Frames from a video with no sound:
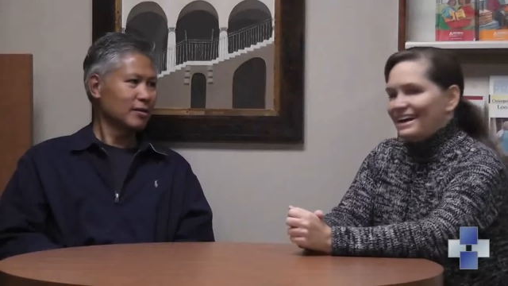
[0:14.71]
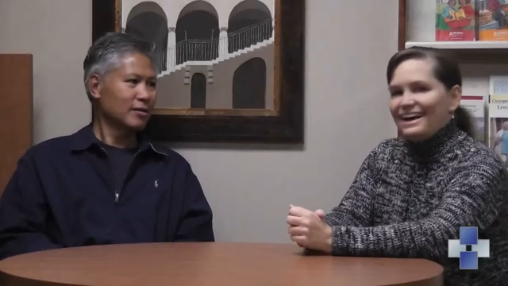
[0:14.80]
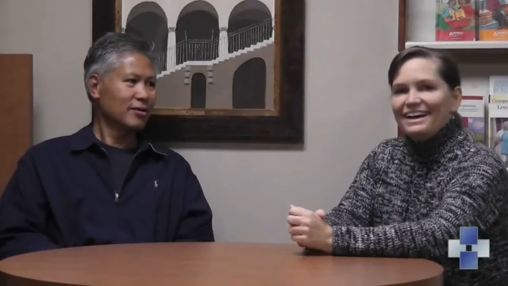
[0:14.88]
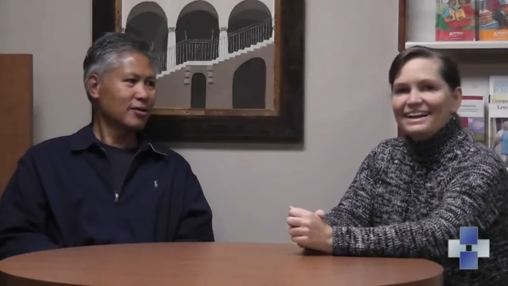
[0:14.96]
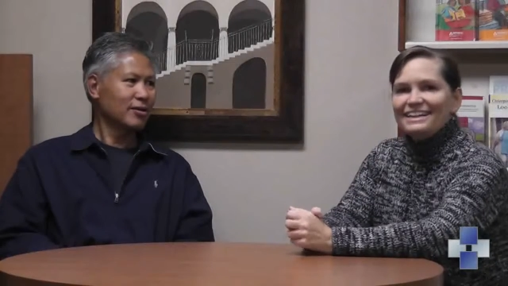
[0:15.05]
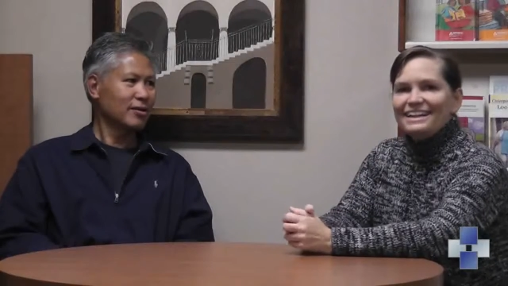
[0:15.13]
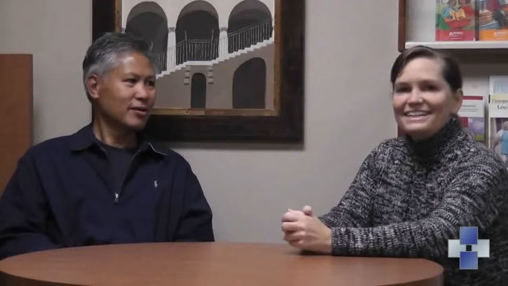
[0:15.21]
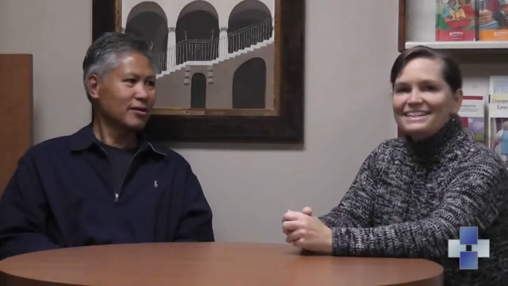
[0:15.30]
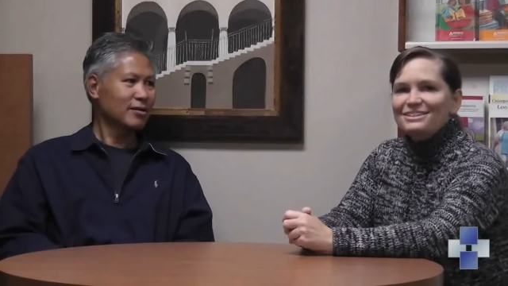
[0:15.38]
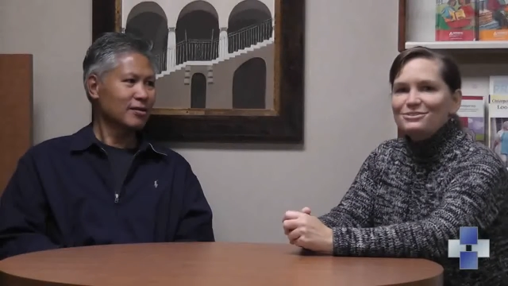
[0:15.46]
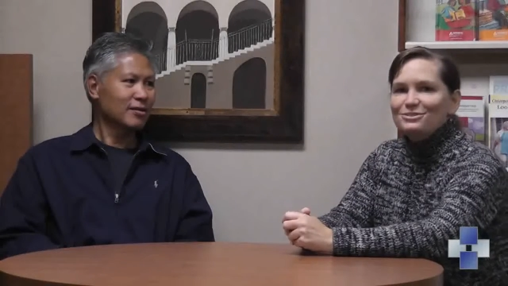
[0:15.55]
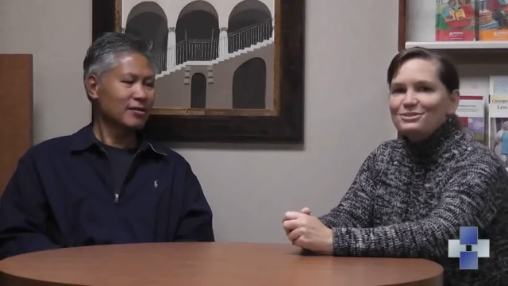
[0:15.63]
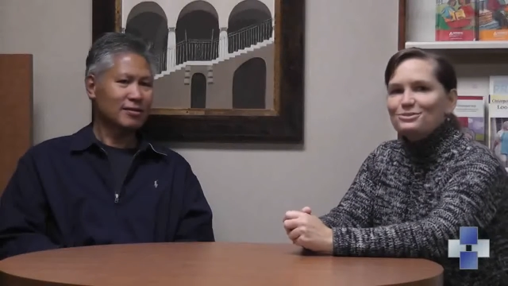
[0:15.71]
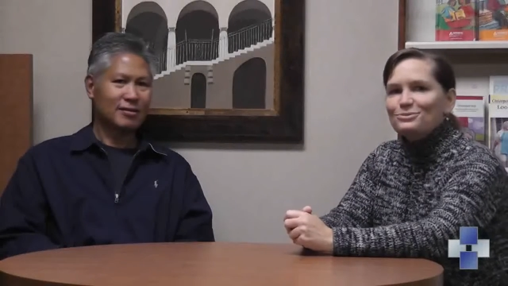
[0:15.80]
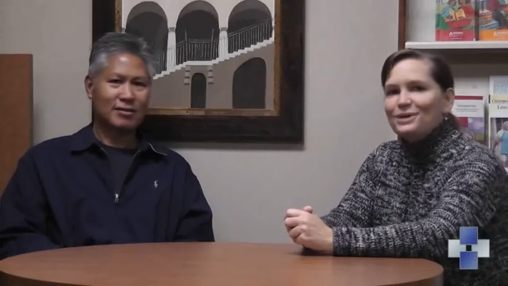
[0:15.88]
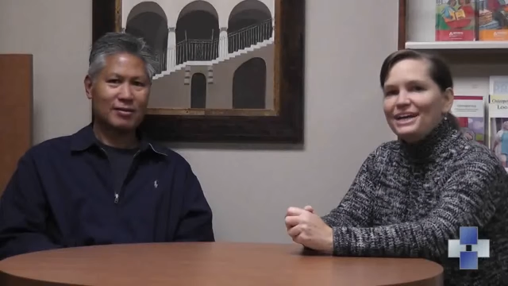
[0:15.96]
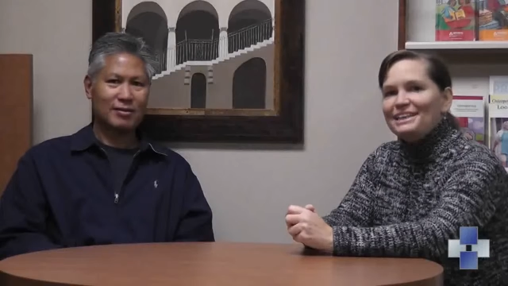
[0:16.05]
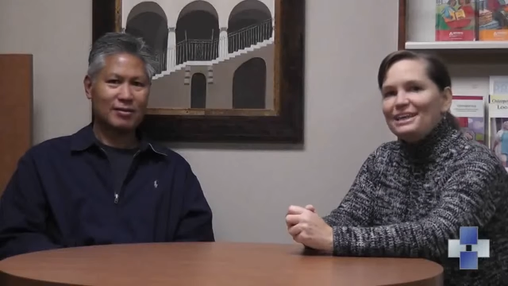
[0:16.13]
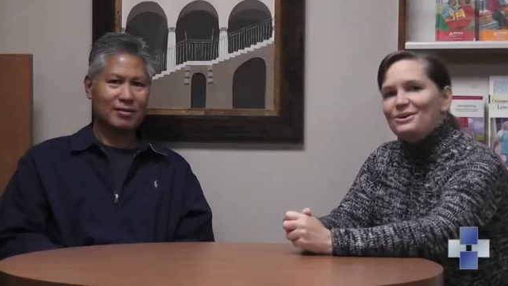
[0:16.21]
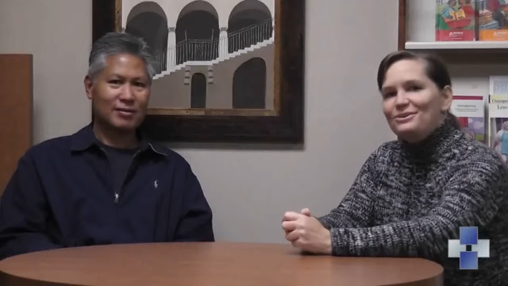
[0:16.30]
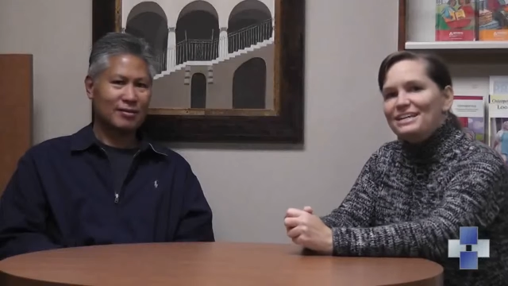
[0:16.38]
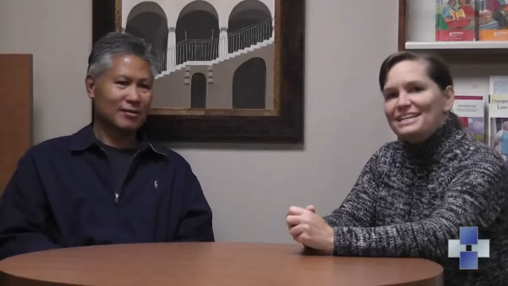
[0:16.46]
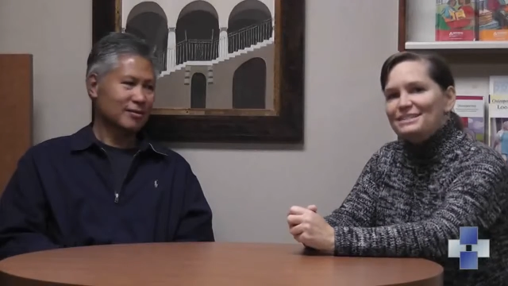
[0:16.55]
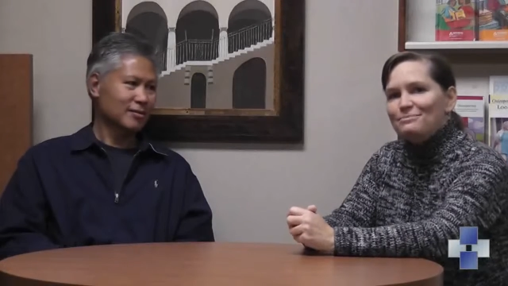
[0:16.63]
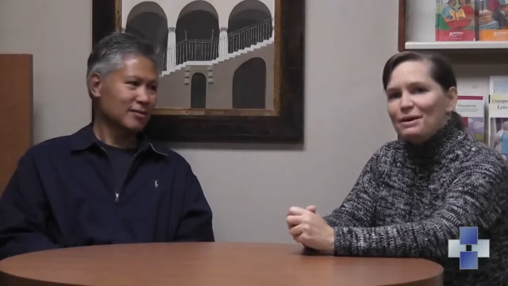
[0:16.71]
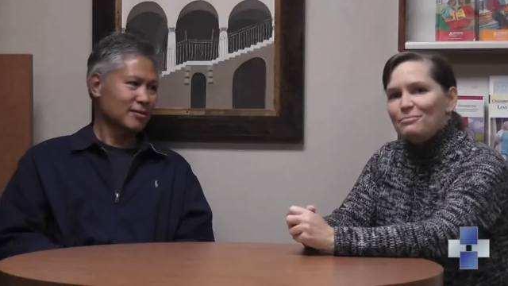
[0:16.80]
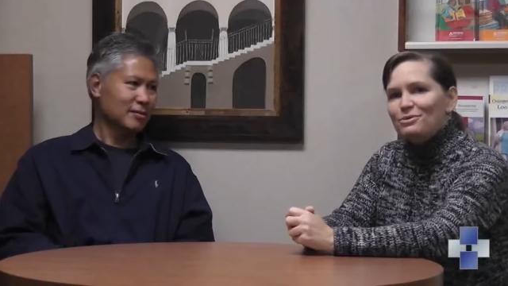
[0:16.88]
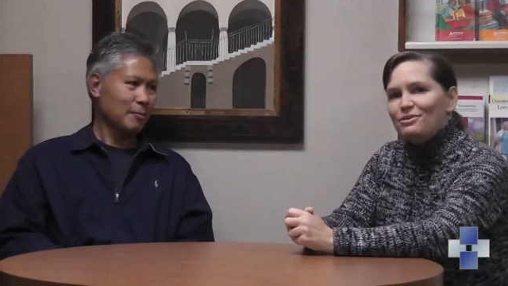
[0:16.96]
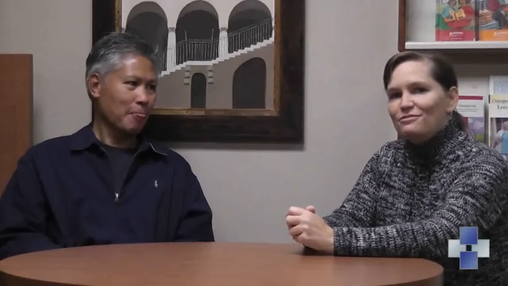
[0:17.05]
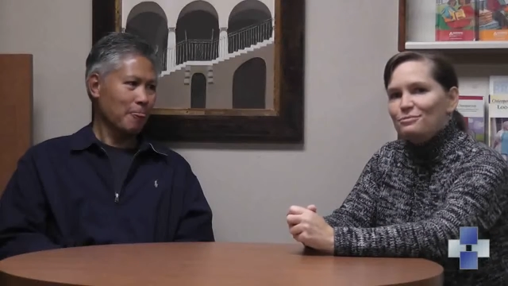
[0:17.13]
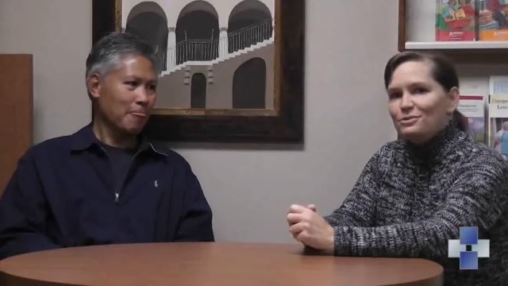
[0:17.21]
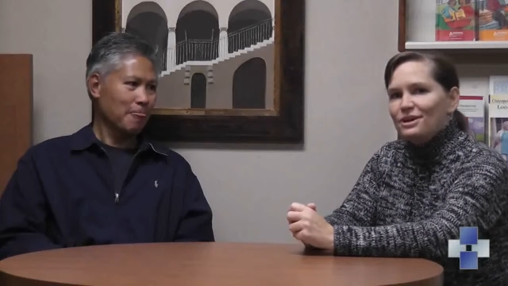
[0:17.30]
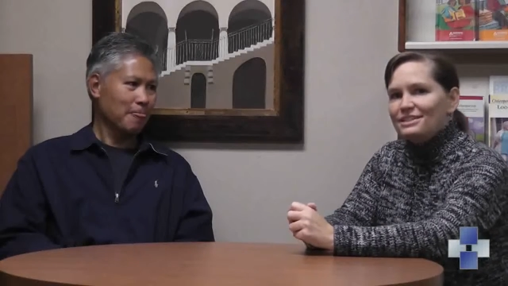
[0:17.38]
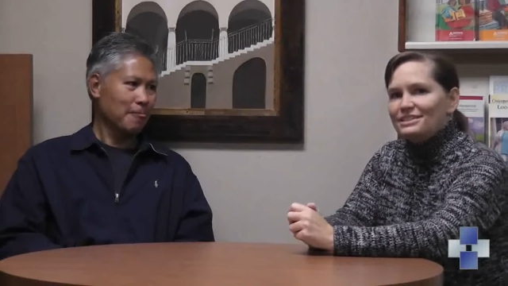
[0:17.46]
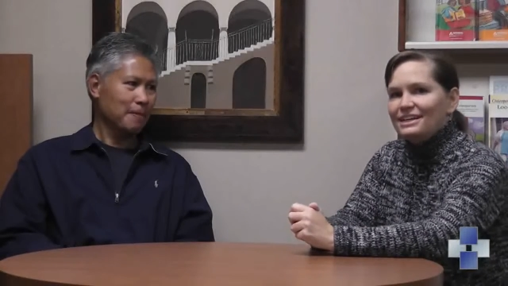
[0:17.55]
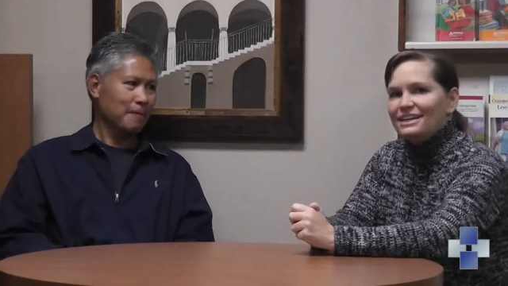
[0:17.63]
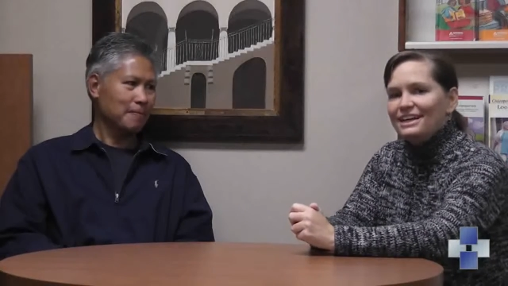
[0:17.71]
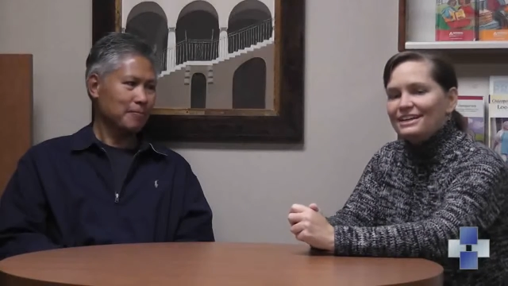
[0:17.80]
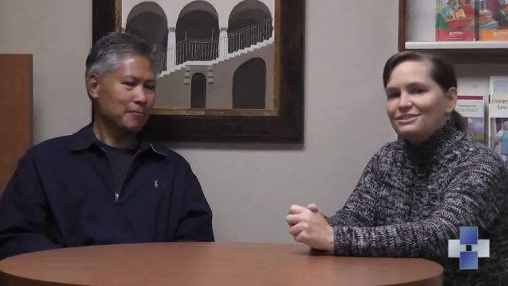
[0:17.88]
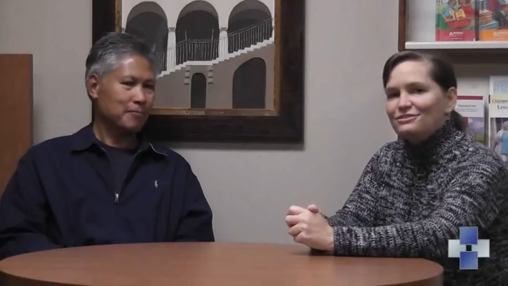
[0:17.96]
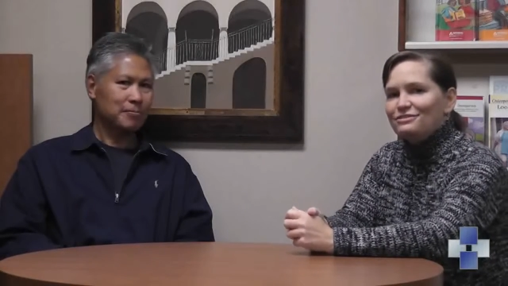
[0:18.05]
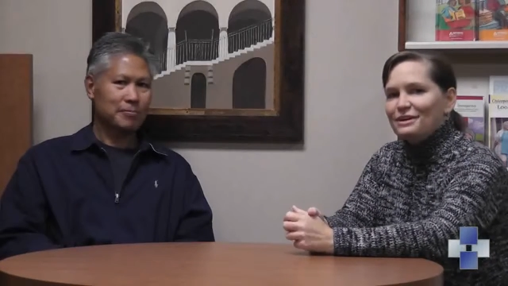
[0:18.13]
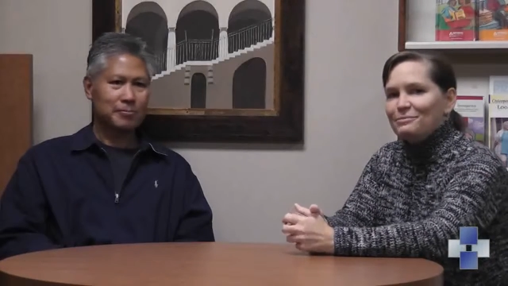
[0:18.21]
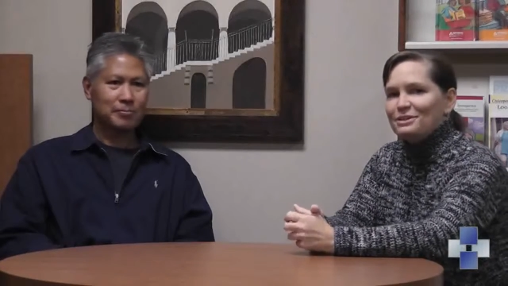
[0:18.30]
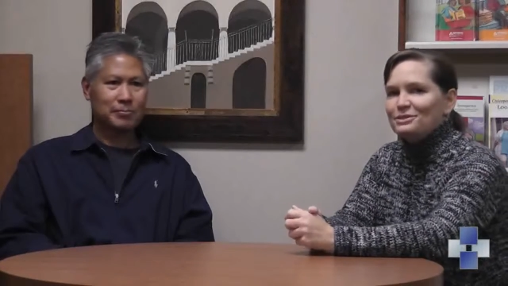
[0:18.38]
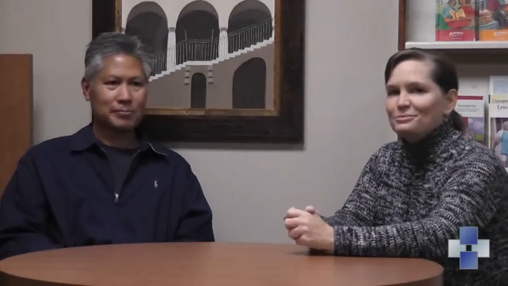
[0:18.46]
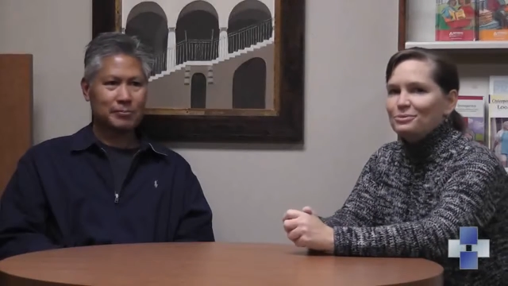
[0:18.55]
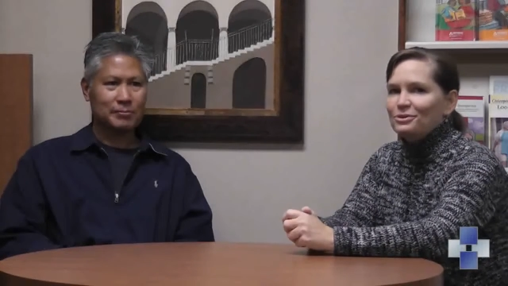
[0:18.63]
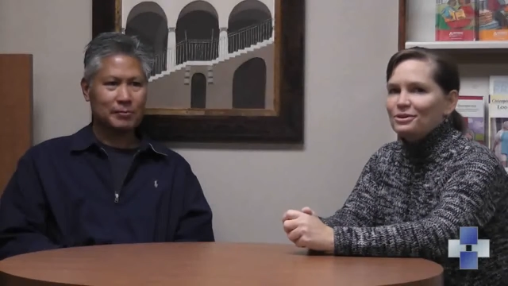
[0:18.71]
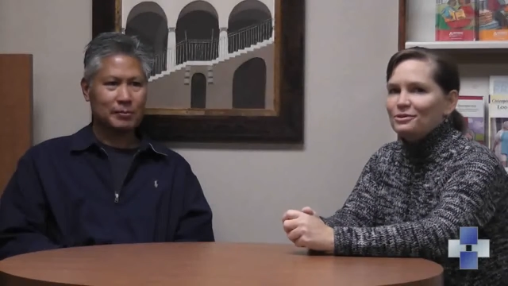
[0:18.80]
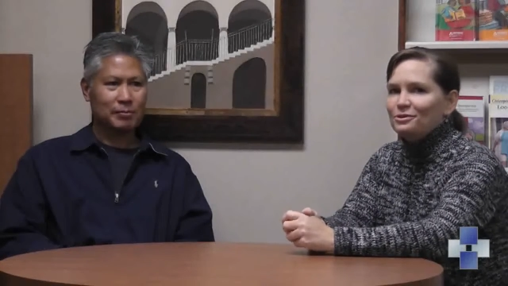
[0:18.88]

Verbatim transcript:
Speaker 1: Hi, I'd like to introduce Wayne Low. He's a member of the Prostate Cancer Family Support